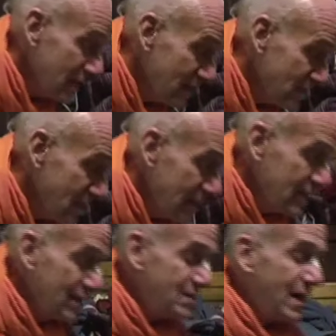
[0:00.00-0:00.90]
That's the
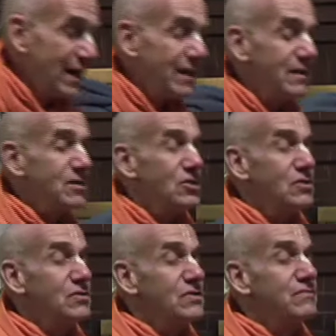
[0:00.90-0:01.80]
idea. It's not like an
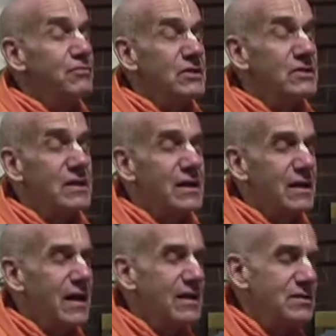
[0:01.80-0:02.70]
exclusive priestly
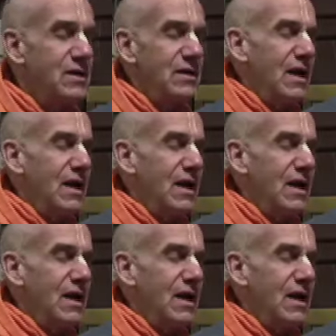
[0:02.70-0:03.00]
class.